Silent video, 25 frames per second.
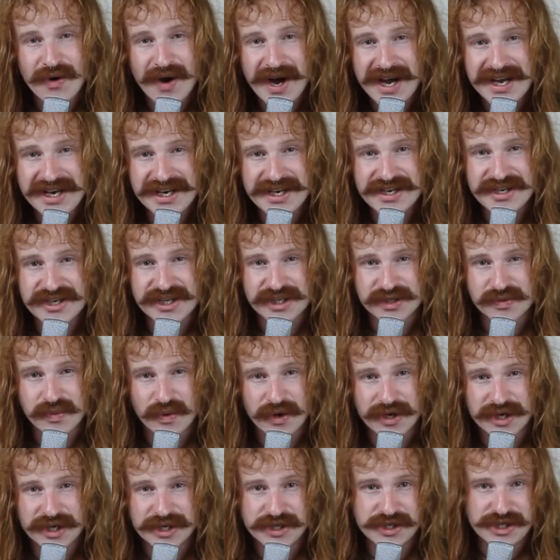I didn't just
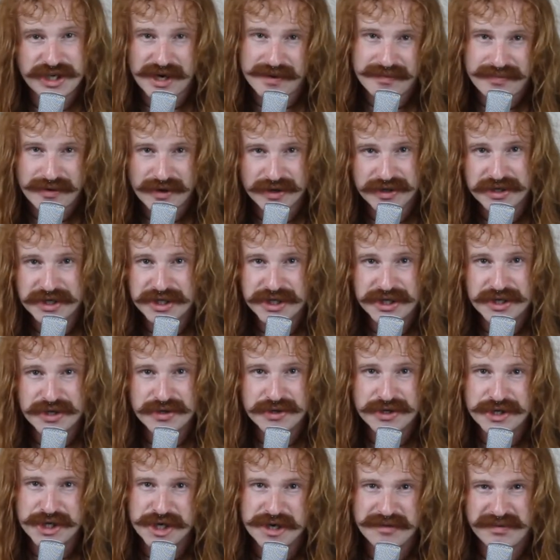want to jump onto
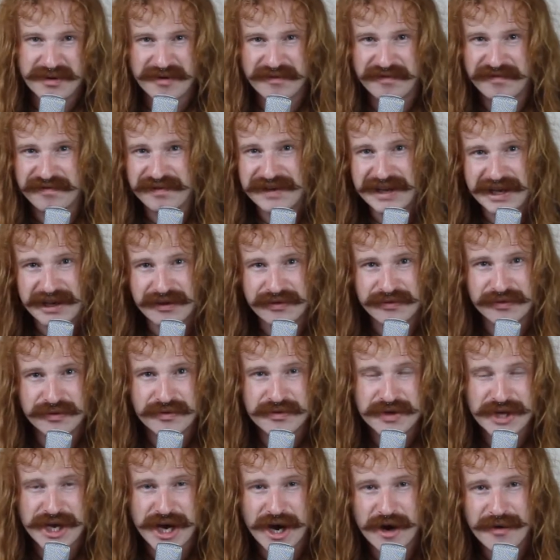YouTube and flick
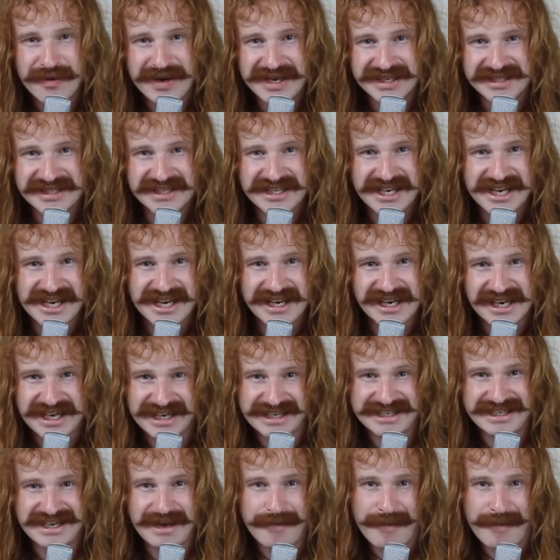through the OST like some